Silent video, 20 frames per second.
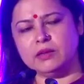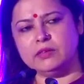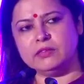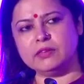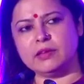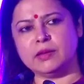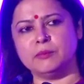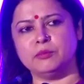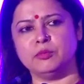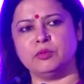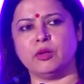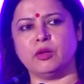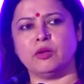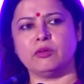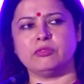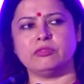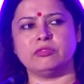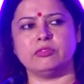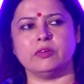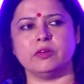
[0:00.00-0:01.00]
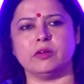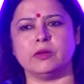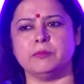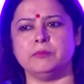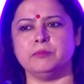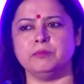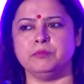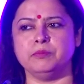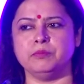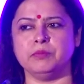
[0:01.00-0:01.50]
in terms of uh,
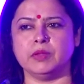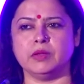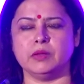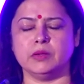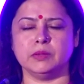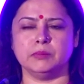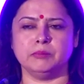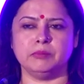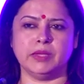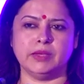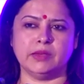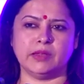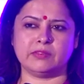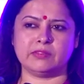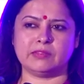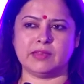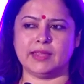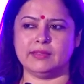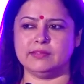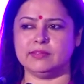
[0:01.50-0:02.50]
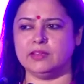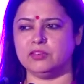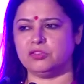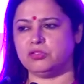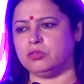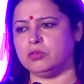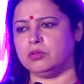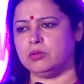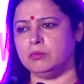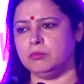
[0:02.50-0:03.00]
uh,
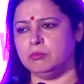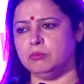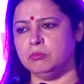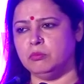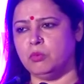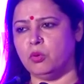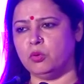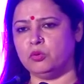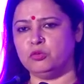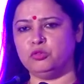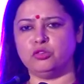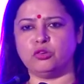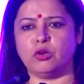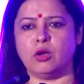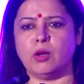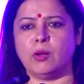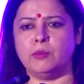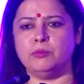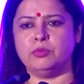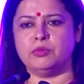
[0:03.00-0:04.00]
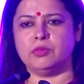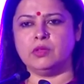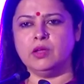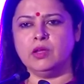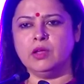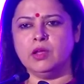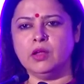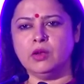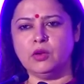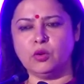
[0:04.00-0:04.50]
industrialization, more jobs,
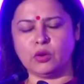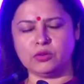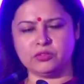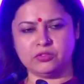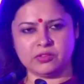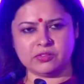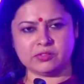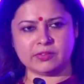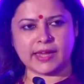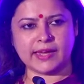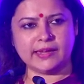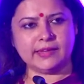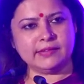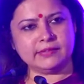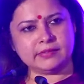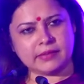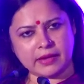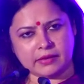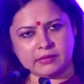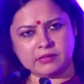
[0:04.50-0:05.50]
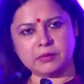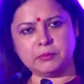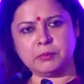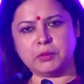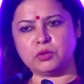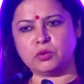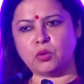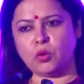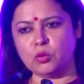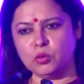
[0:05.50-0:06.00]
not just IT sector,
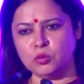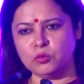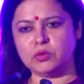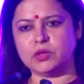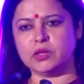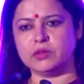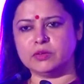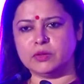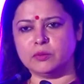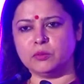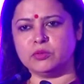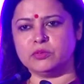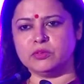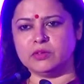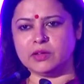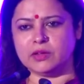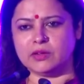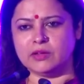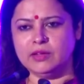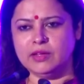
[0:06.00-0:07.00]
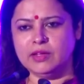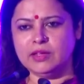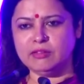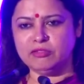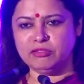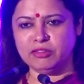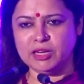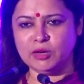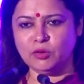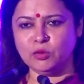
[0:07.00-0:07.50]
but all over, there was a
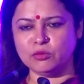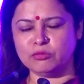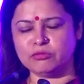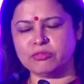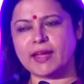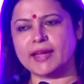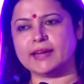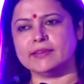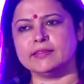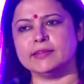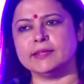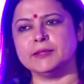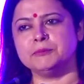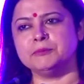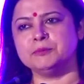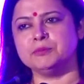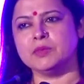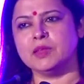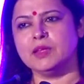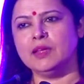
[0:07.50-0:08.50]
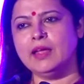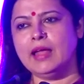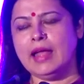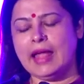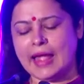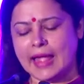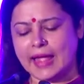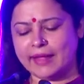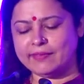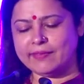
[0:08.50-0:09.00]
feel-good factor.
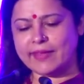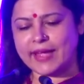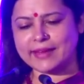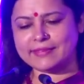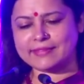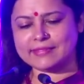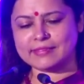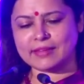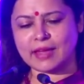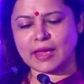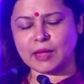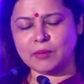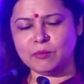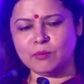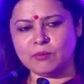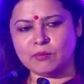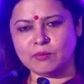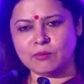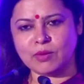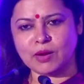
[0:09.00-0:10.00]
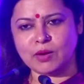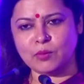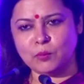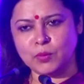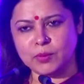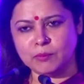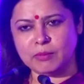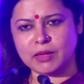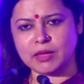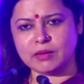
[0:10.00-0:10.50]
At that time,
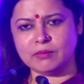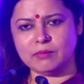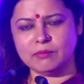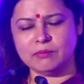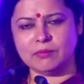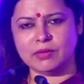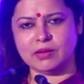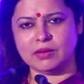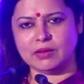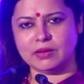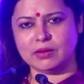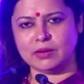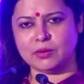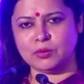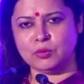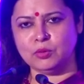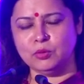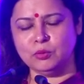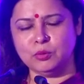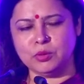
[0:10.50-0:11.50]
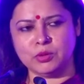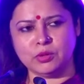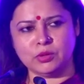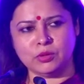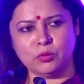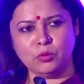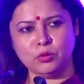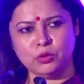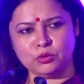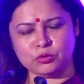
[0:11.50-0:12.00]
women uh, who, were,
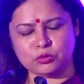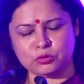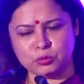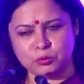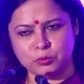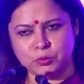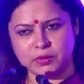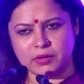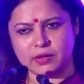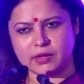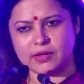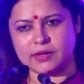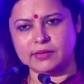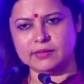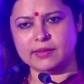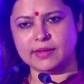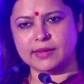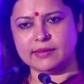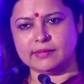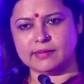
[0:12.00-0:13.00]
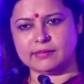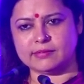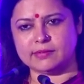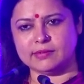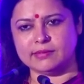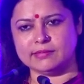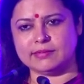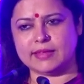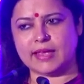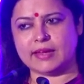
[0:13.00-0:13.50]
who used to work in the
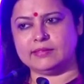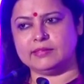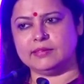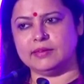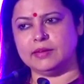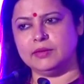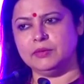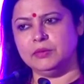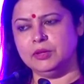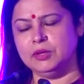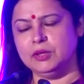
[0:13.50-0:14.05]
industrial sector